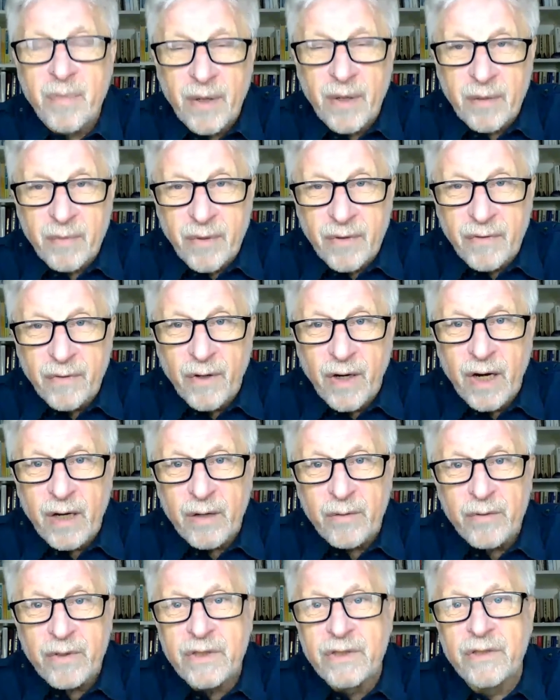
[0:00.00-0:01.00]

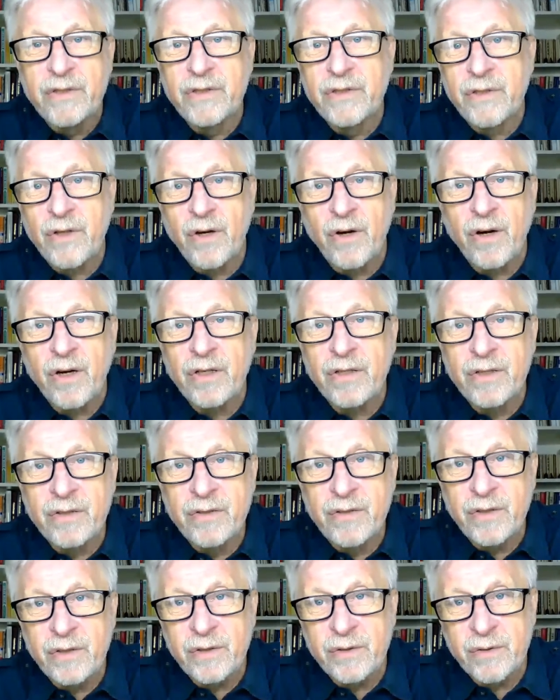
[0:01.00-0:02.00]
metabolic typing before I
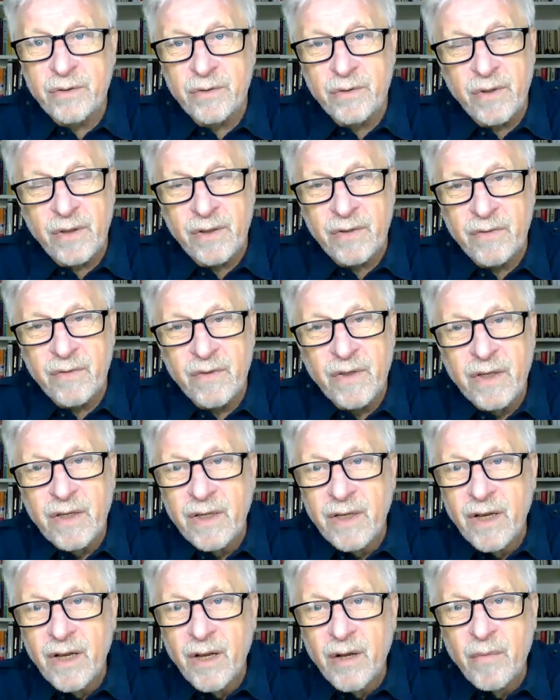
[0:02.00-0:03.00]
would start
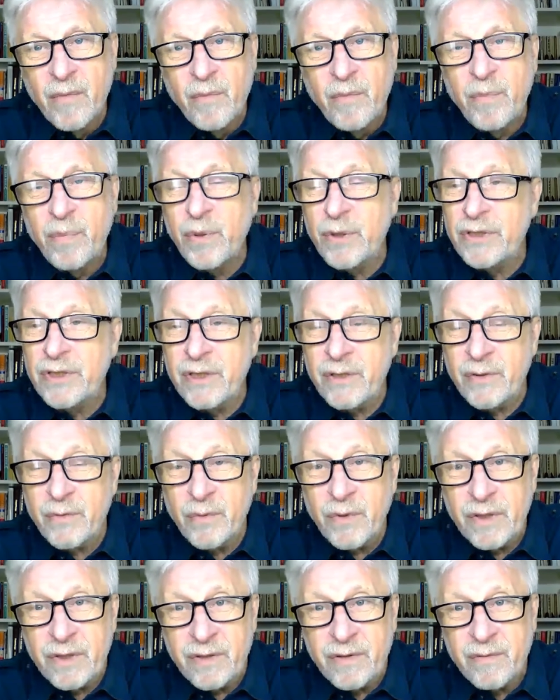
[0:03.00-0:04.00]
to uh,
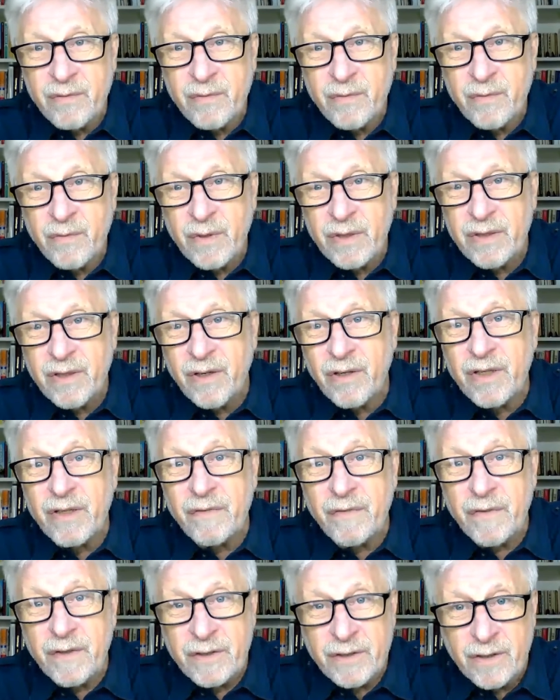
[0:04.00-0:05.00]
push it
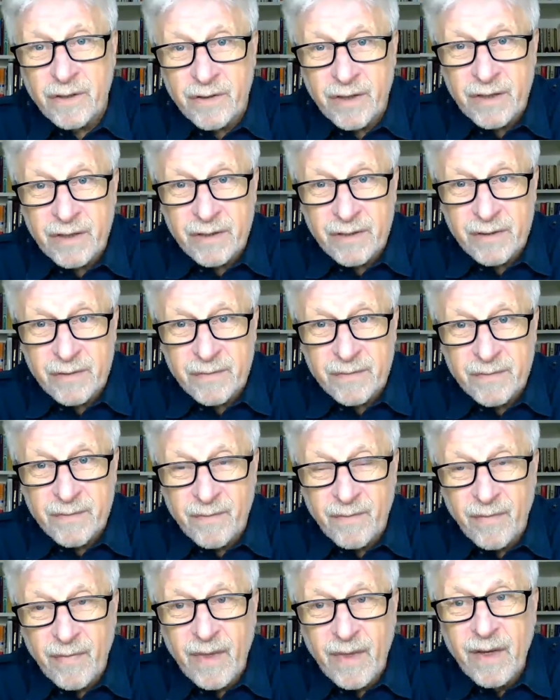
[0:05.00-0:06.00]
with with
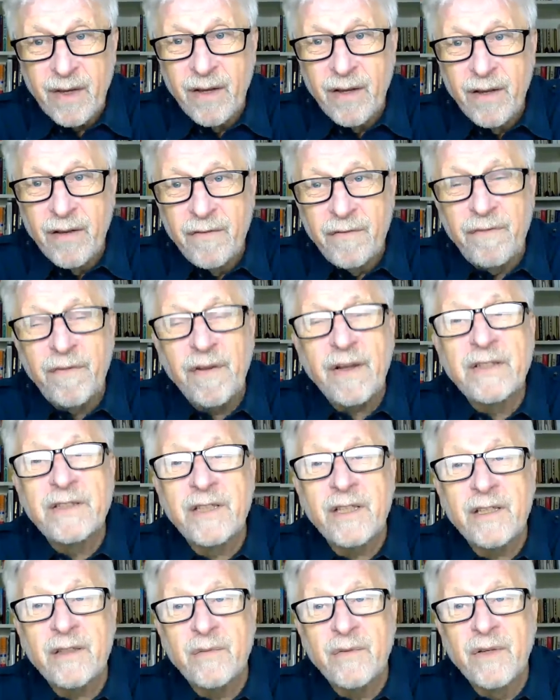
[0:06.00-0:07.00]
artificial things
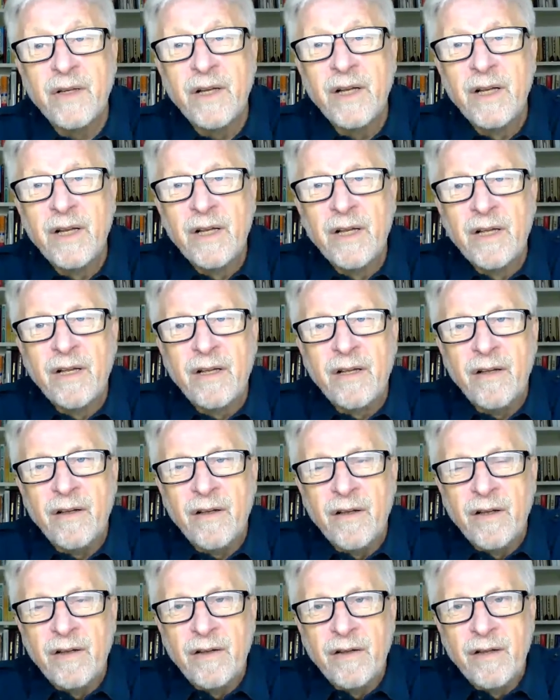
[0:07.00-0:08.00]
fix
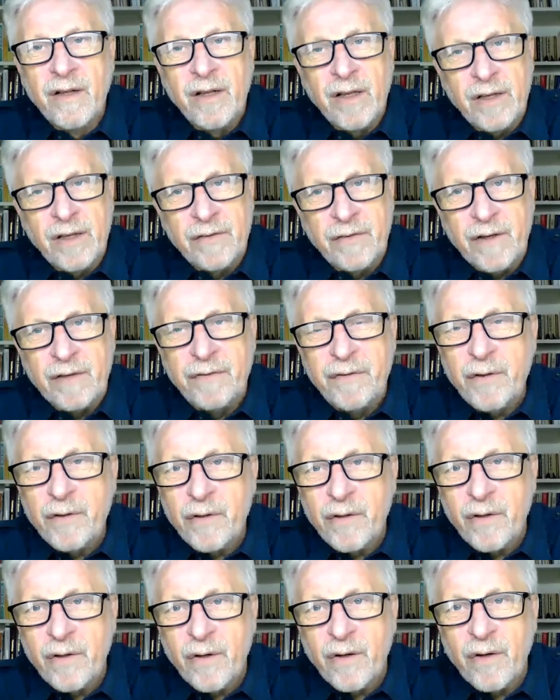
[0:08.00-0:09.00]
it.
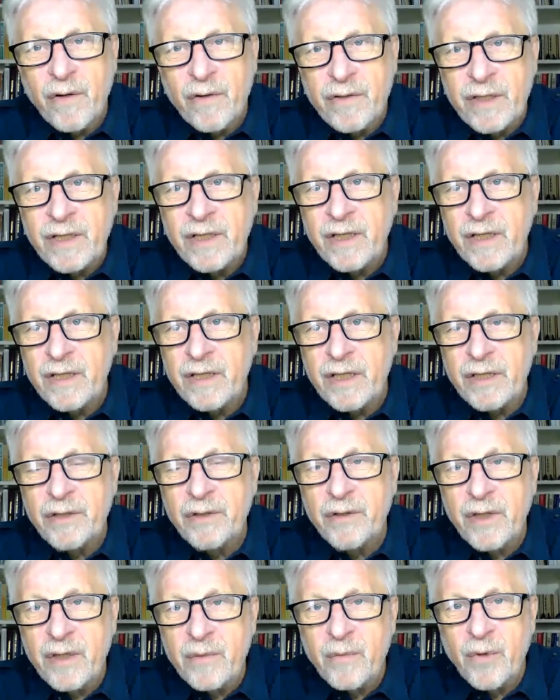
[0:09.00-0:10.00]
If, if
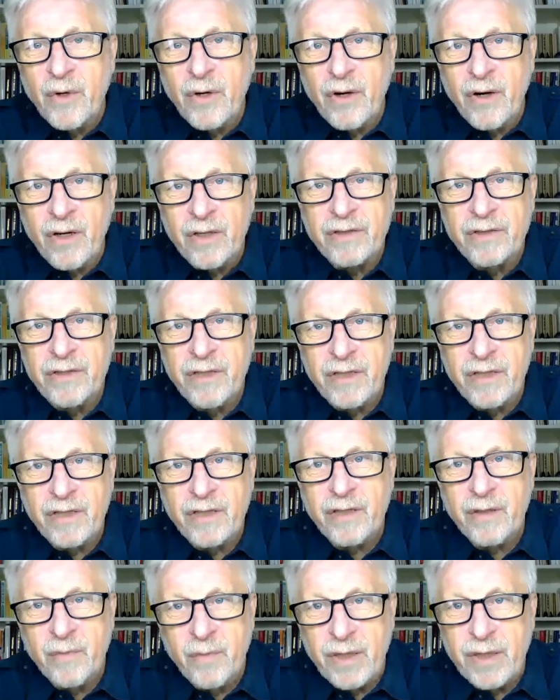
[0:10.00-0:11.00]
you're thinking that you
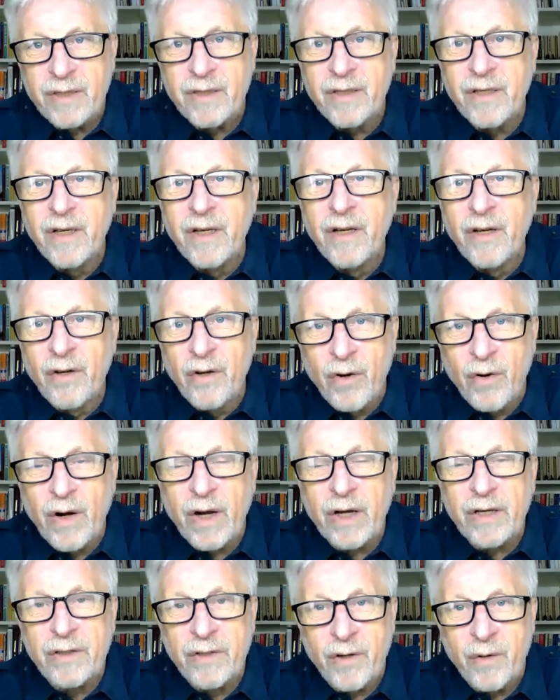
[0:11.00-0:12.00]
need more oxygen in the
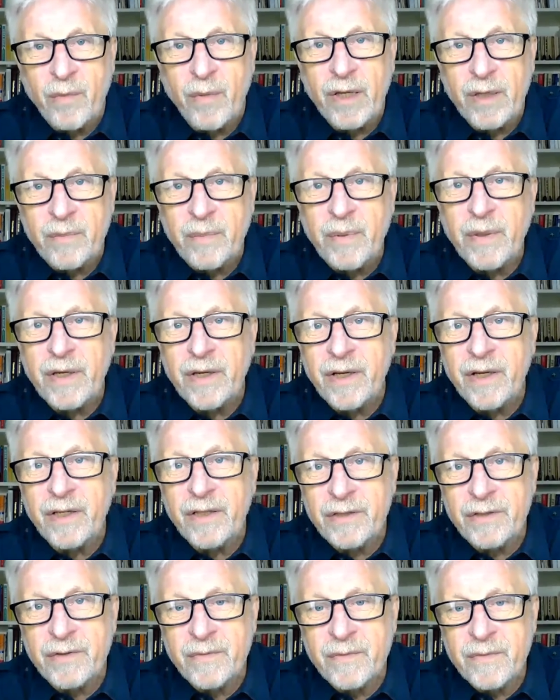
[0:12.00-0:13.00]
blood,
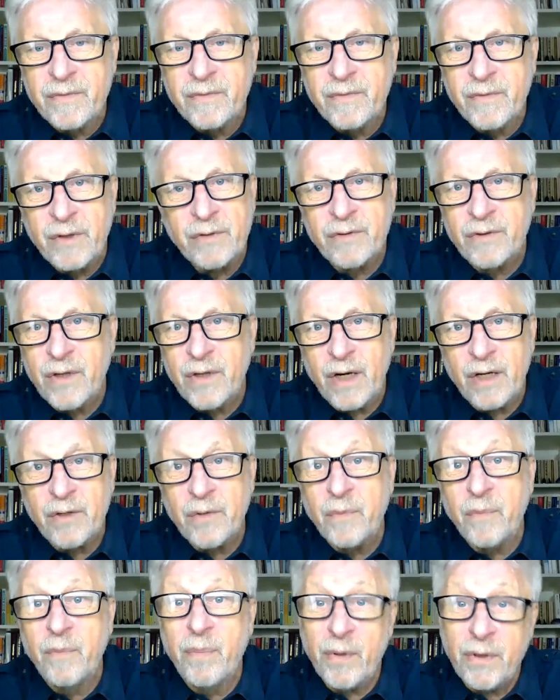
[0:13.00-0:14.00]
correct your blood
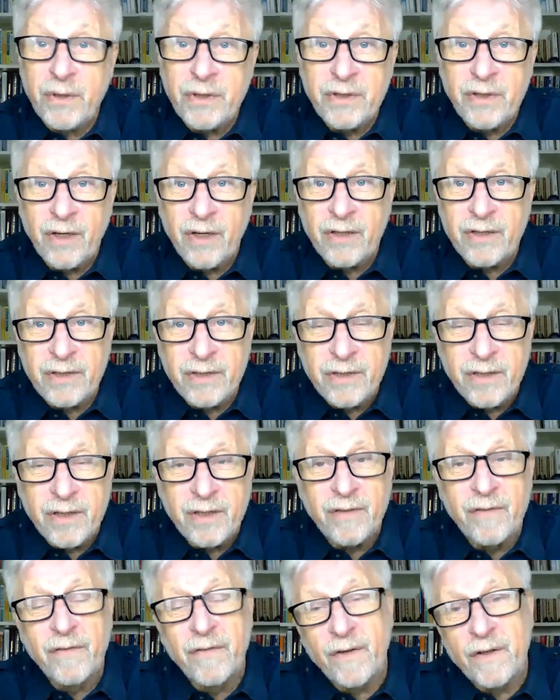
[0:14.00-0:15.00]
pH. Don't try to
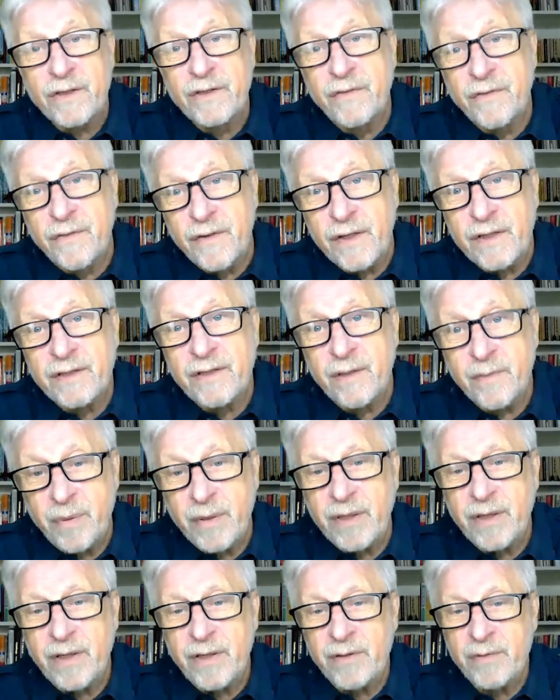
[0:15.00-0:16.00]
push oxygen.
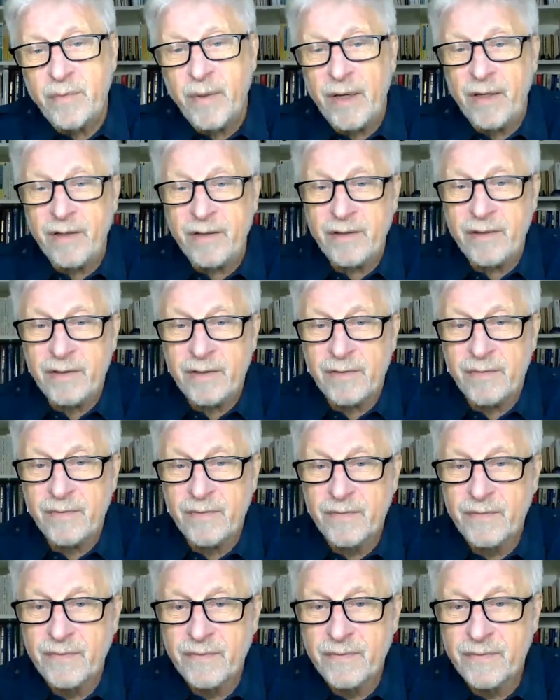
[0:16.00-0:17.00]
First, fix the
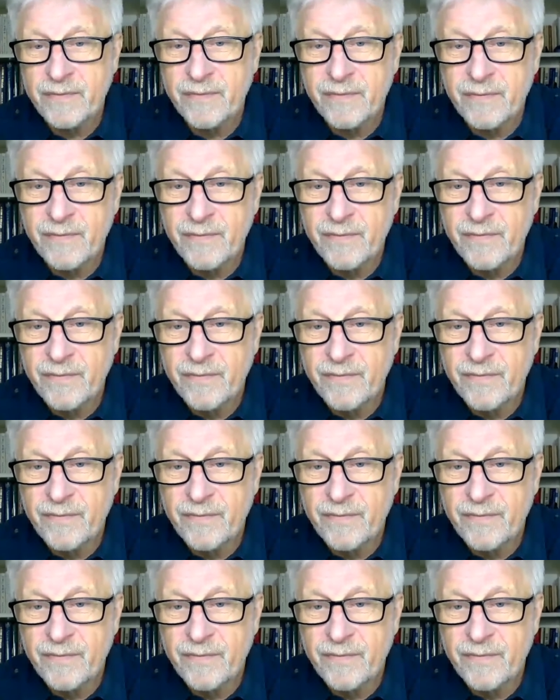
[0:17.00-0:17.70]
pH balance.